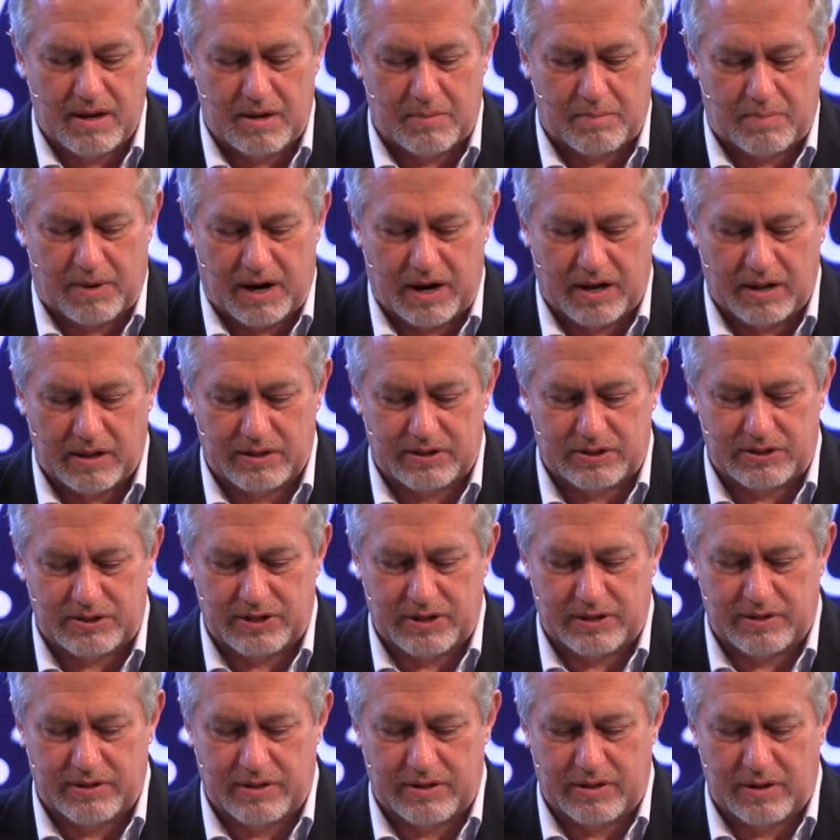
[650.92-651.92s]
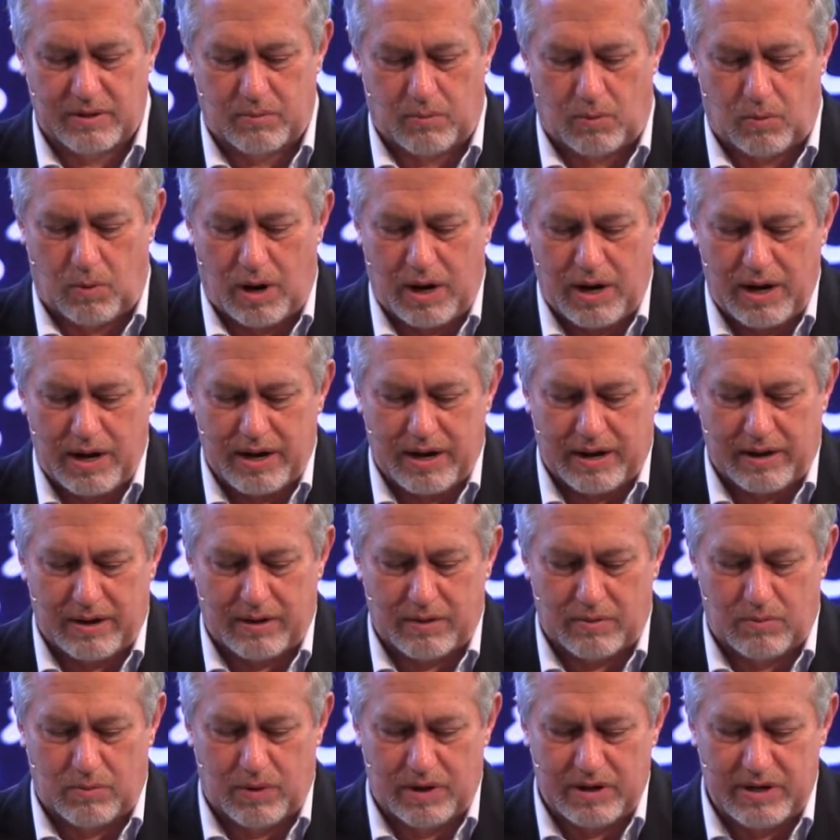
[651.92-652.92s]
And Pilate said to them,
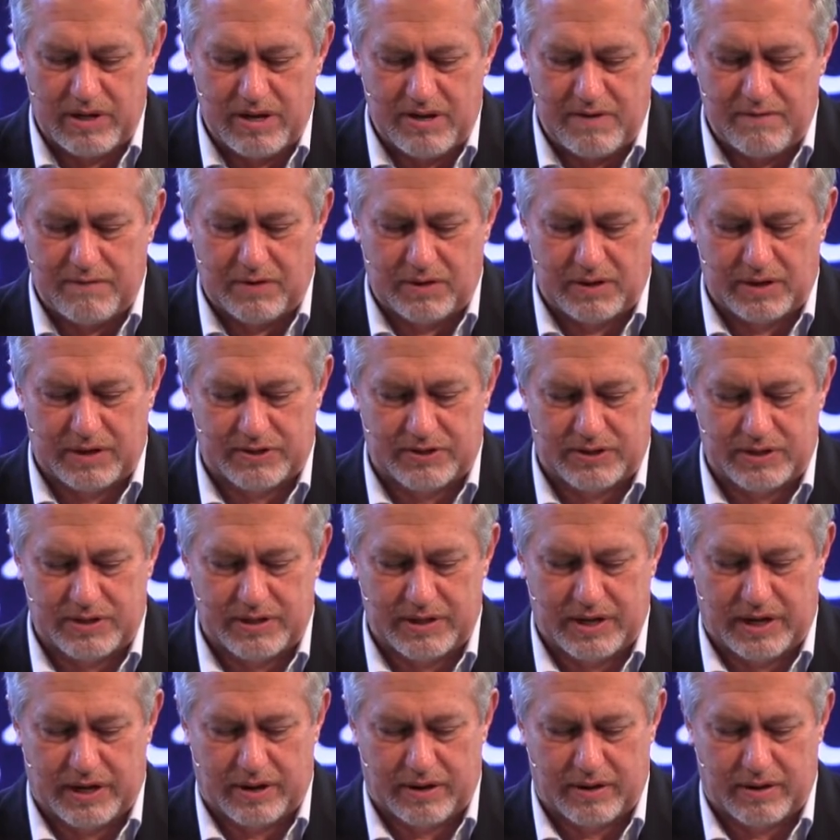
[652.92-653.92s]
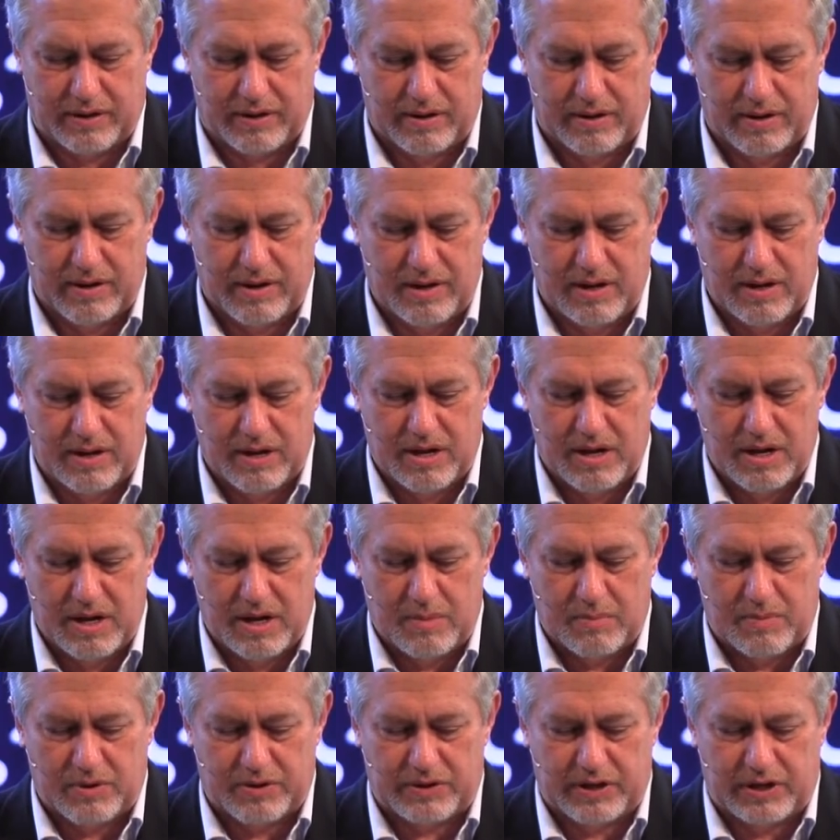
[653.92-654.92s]
Why? What evil has he done?
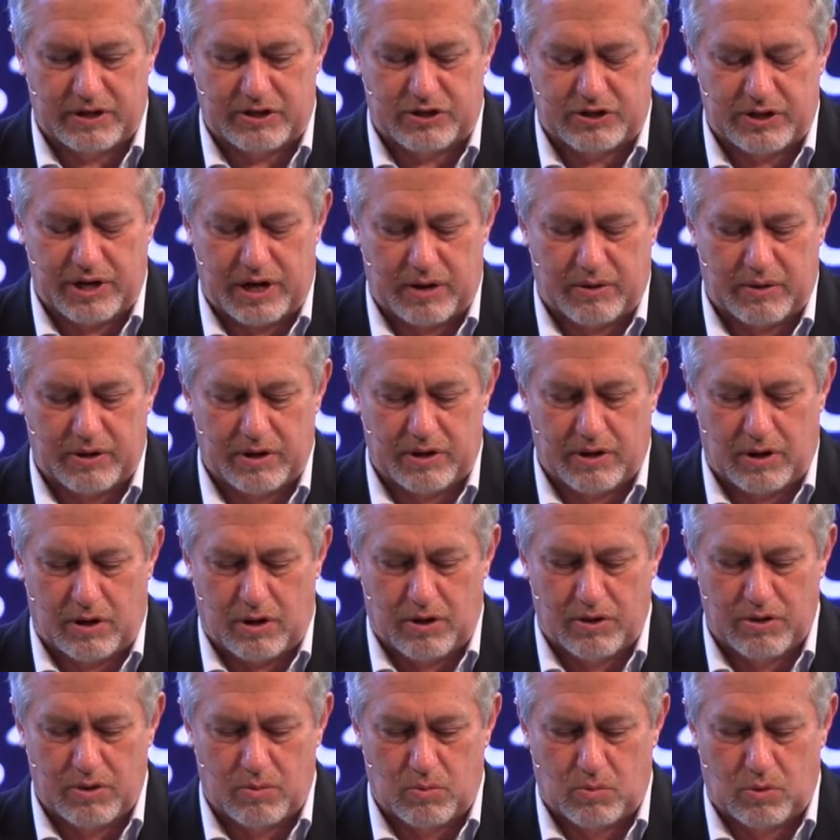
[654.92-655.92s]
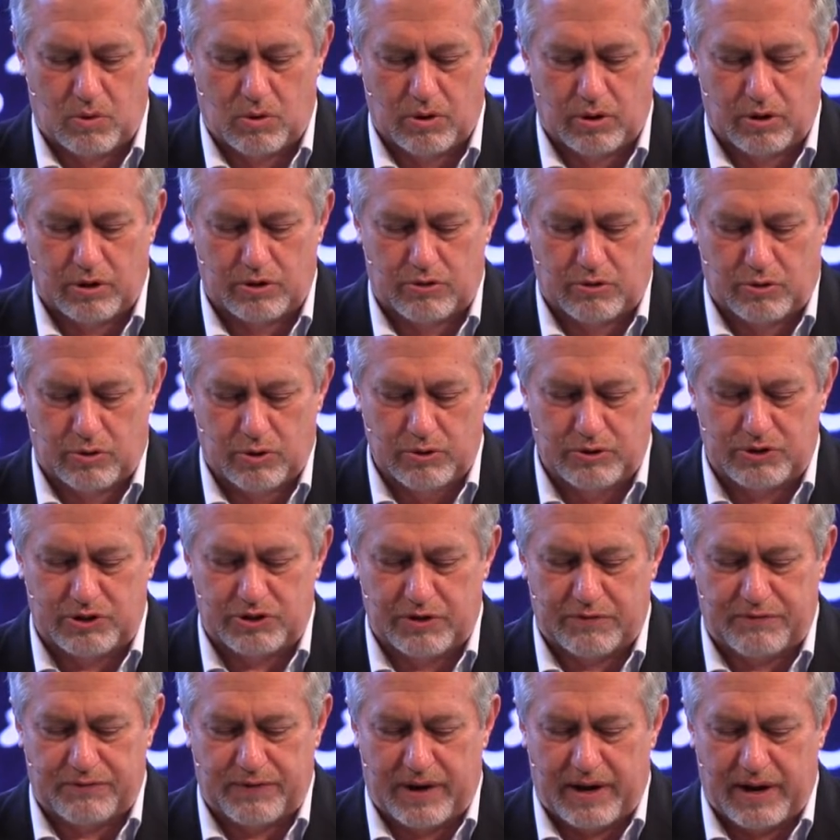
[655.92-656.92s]
But they shouted all the more,
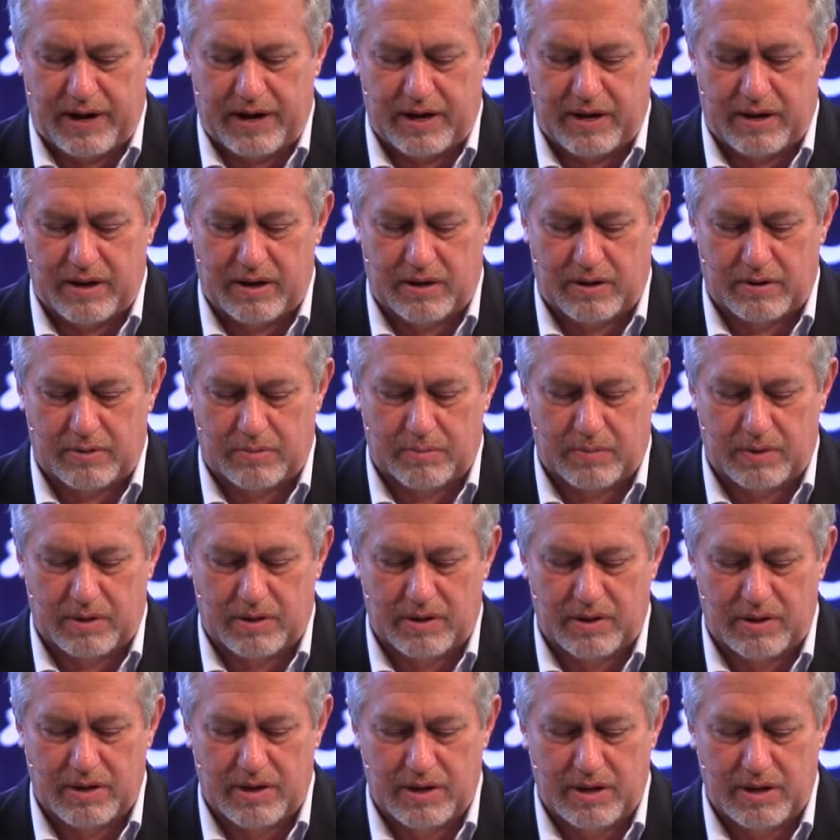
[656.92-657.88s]
Crucify him!